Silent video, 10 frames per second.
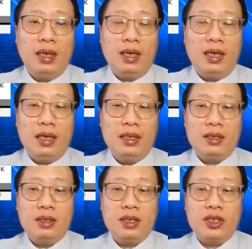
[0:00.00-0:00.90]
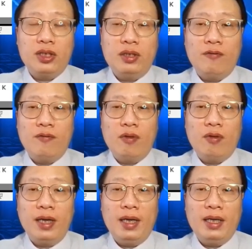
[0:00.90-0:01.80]
And this is actually
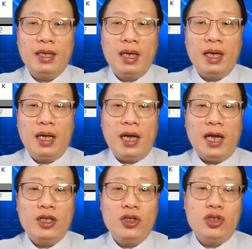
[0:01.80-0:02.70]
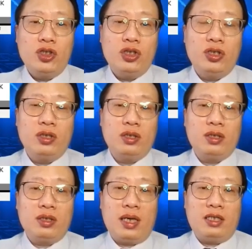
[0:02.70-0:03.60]
for a engine
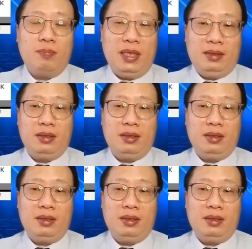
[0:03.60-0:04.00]
test bed.